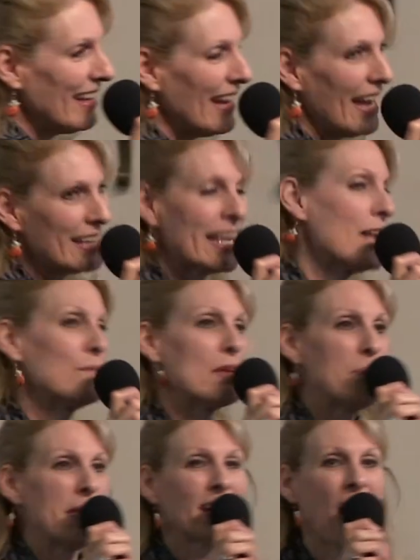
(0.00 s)
And can
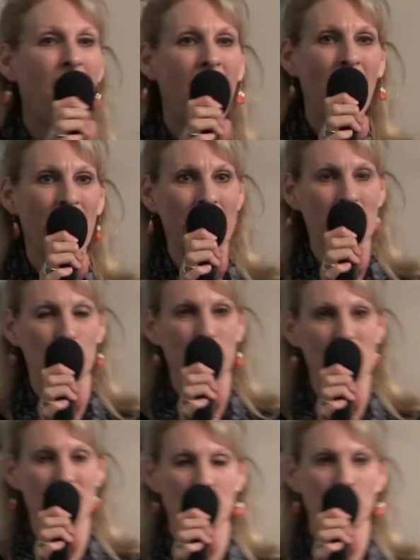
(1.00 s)
we be kind
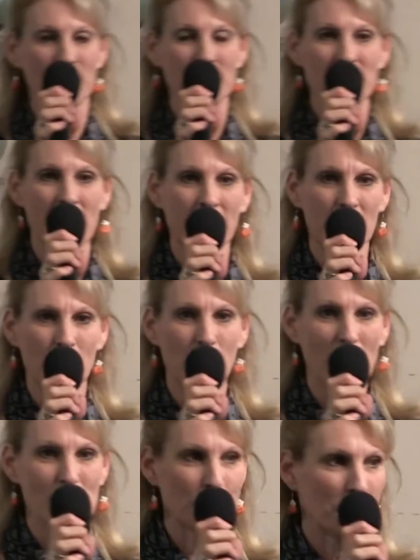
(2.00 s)
when someone's standing
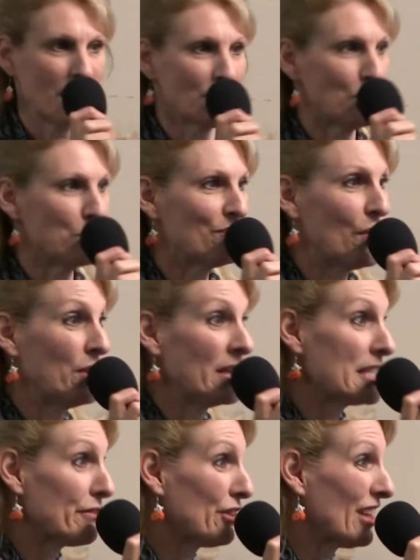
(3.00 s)
across from us who is
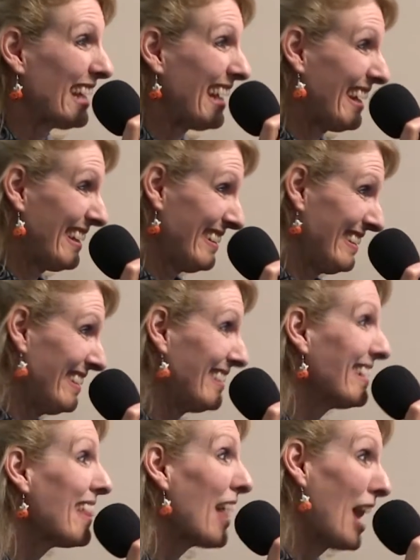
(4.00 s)
voting differently
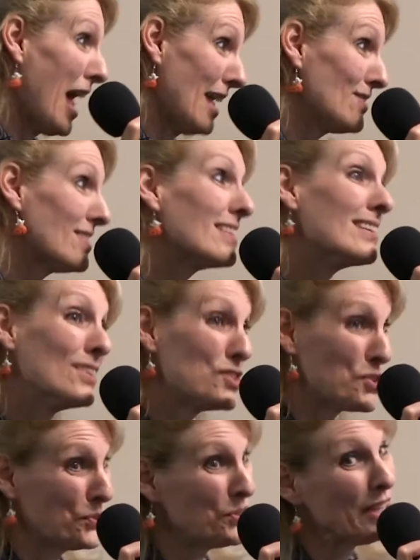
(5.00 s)
than us?
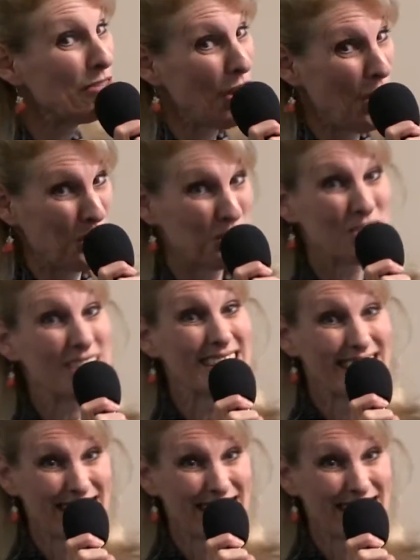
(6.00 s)
Truly, folks.